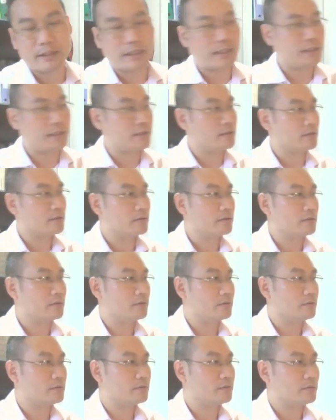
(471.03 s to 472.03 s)
days
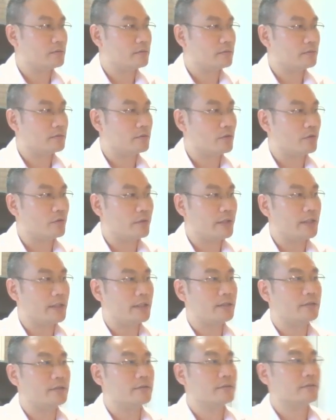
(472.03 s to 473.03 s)
over
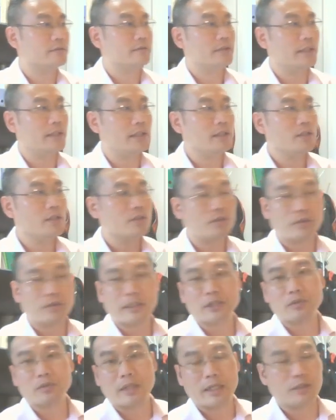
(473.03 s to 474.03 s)
here. Okay, so
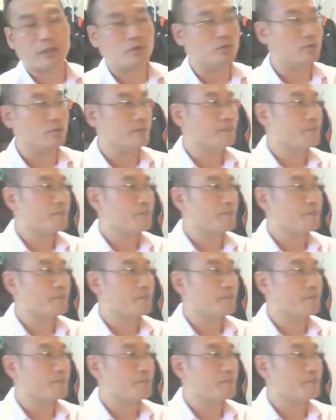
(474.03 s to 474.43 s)
that's what I do.